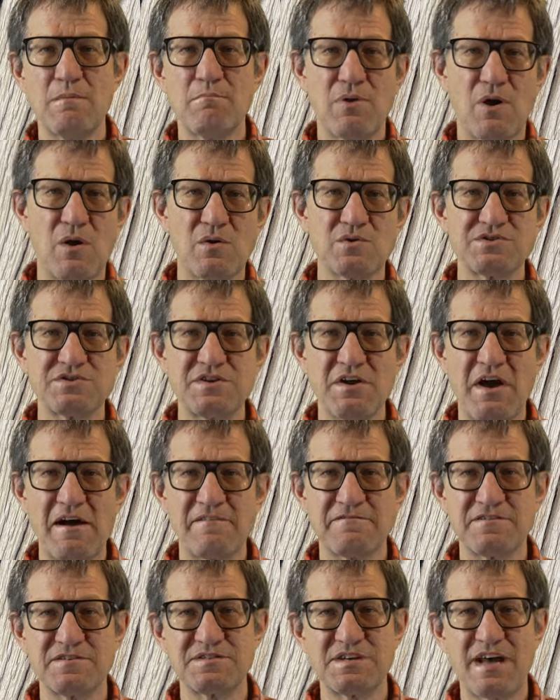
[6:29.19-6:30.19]
post
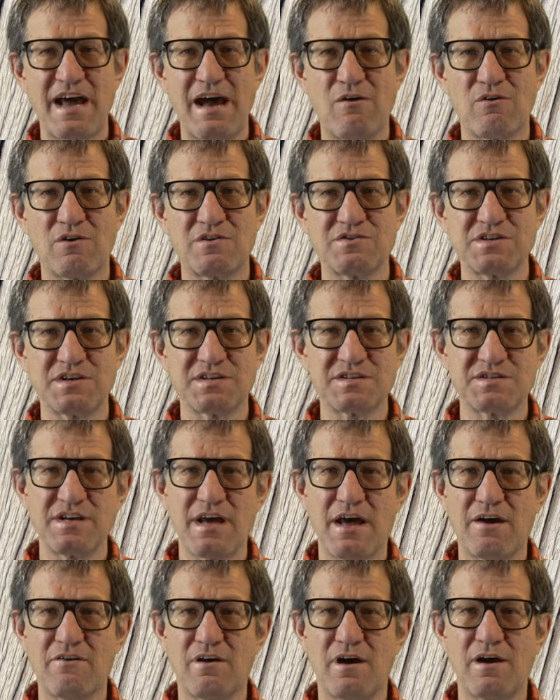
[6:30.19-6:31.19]
office hours,
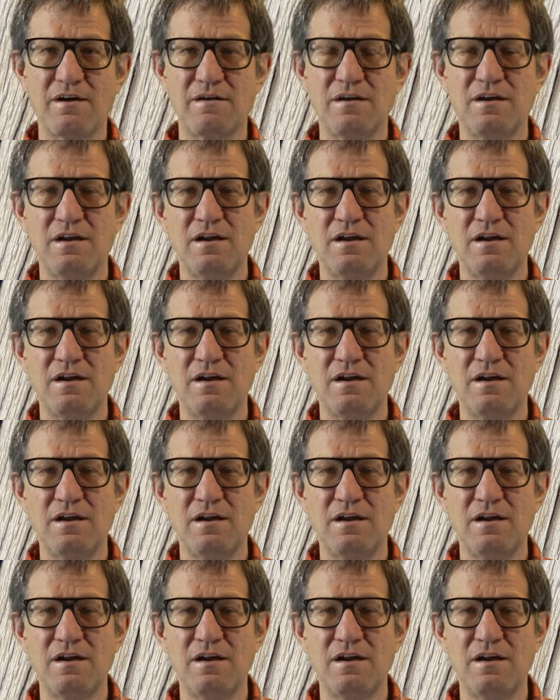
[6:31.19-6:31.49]
etc.